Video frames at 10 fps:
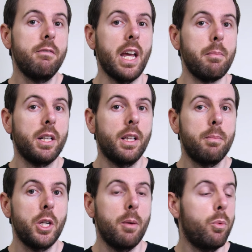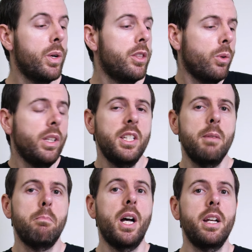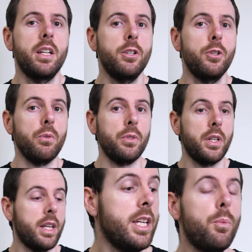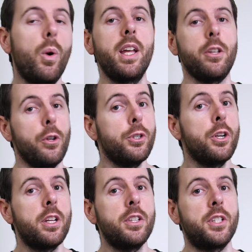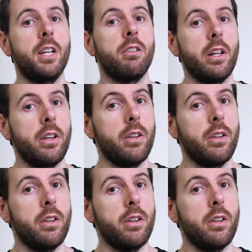gaming laptop with only some minor issues. Here's why you should consider it.